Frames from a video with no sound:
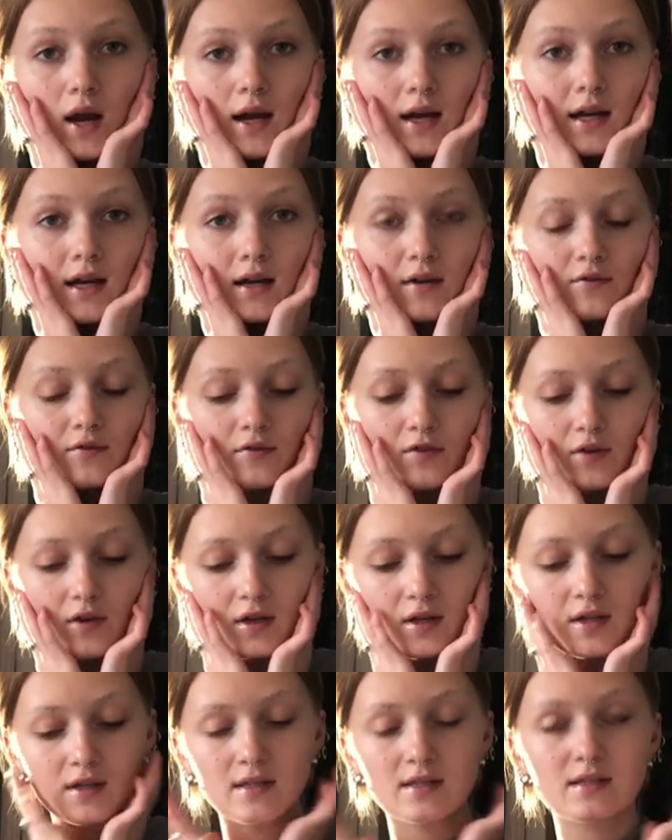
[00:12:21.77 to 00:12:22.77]
I have
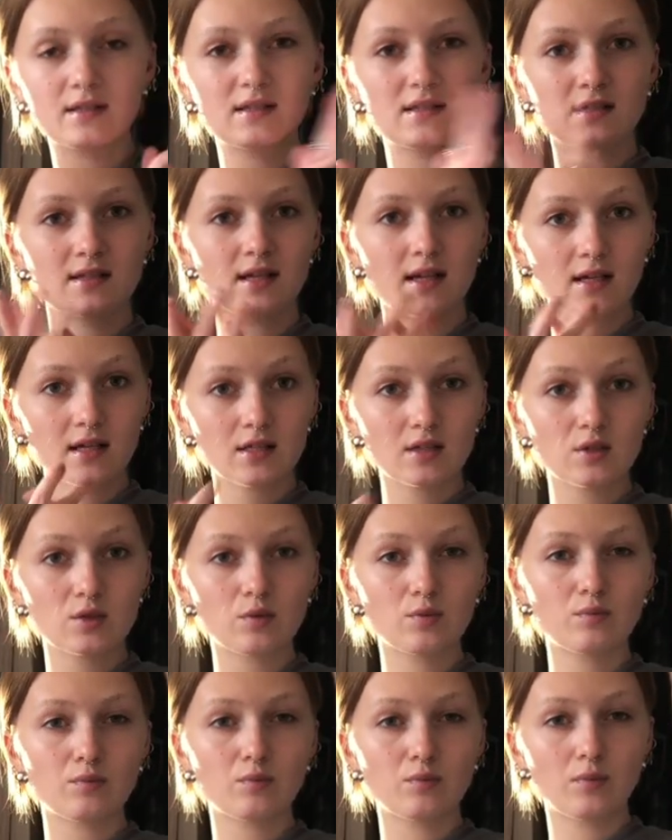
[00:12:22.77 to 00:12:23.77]
six
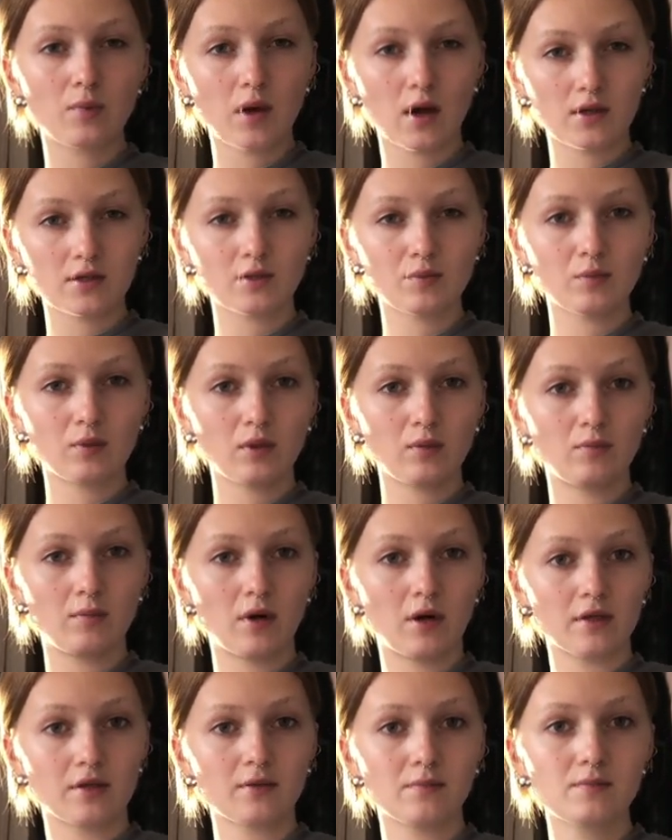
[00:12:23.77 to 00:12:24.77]
possible
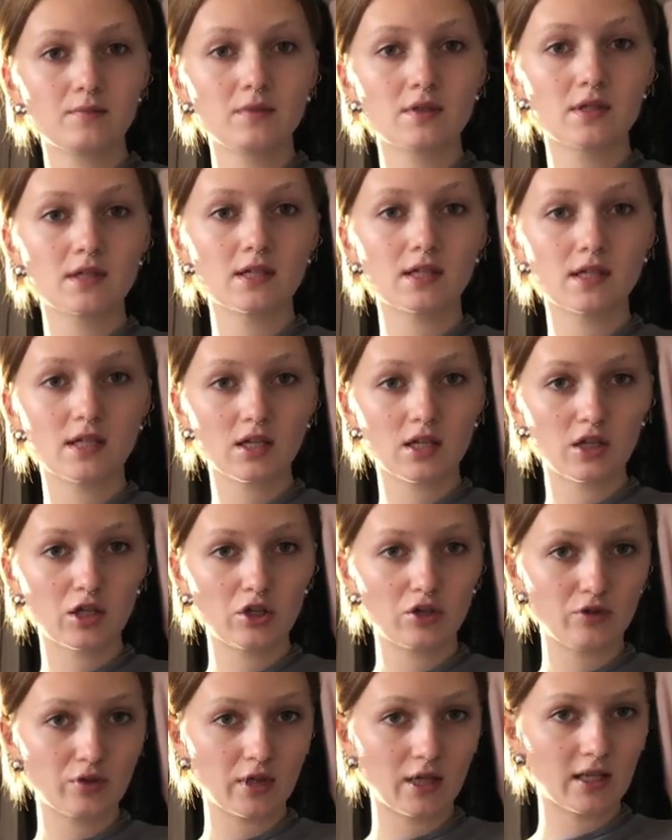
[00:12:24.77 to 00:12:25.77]
bottoms,
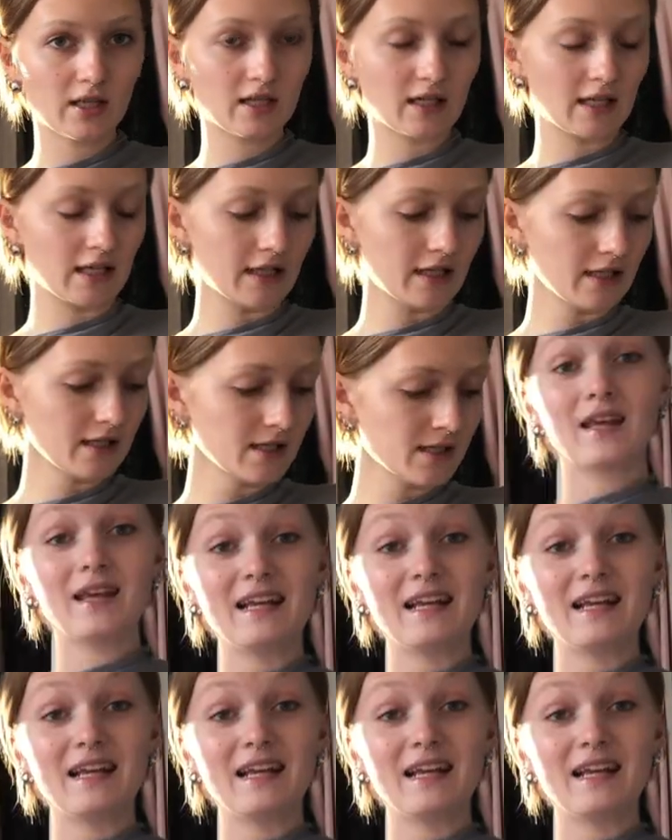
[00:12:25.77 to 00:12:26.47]
including these,